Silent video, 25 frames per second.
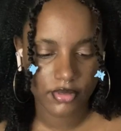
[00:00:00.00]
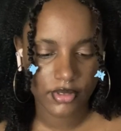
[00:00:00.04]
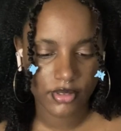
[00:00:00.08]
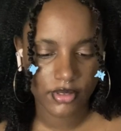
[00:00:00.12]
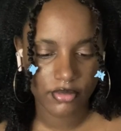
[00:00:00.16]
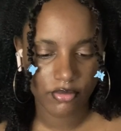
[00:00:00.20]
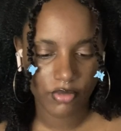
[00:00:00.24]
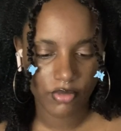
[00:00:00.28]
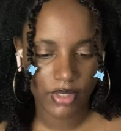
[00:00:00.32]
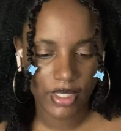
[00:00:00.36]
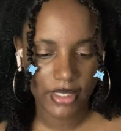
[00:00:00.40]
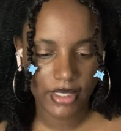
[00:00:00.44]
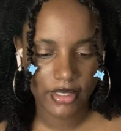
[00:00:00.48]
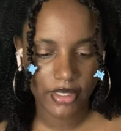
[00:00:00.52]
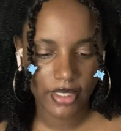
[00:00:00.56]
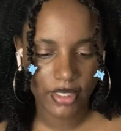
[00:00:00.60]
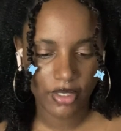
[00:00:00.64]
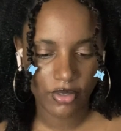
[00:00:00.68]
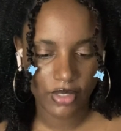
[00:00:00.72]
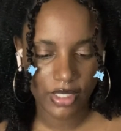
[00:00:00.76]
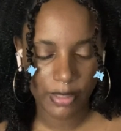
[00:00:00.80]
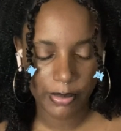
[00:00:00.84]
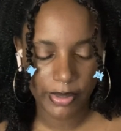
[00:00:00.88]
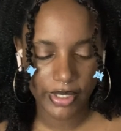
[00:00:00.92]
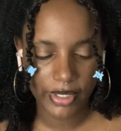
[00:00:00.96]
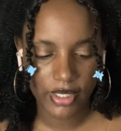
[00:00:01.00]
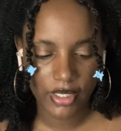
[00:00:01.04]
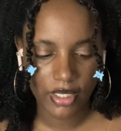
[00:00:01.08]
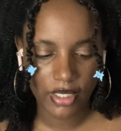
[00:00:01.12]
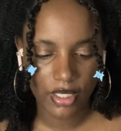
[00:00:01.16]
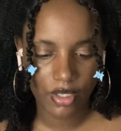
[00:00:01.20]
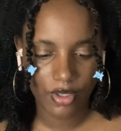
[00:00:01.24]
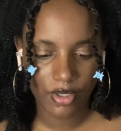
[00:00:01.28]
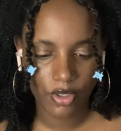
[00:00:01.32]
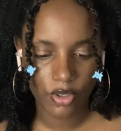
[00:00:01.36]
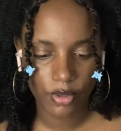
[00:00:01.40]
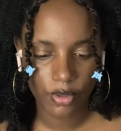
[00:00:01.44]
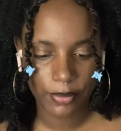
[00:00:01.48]
Mm, right, they gonna keep her in her
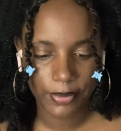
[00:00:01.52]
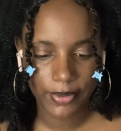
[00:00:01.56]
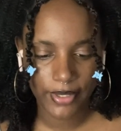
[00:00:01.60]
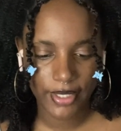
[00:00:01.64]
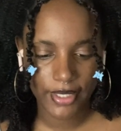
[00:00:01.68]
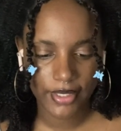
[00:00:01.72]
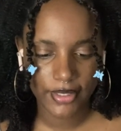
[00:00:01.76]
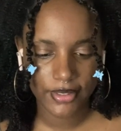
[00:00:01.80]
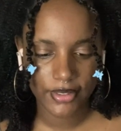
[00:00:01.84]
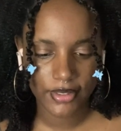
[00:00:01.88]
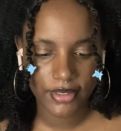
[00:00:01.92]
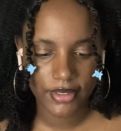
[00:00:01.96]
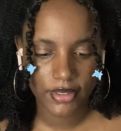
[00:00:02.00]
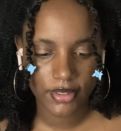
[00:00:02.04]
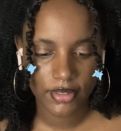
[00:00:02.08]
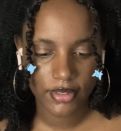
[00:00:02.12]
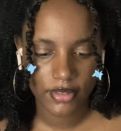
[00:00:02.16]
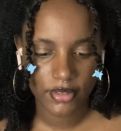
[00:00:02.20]
whole pregnancy.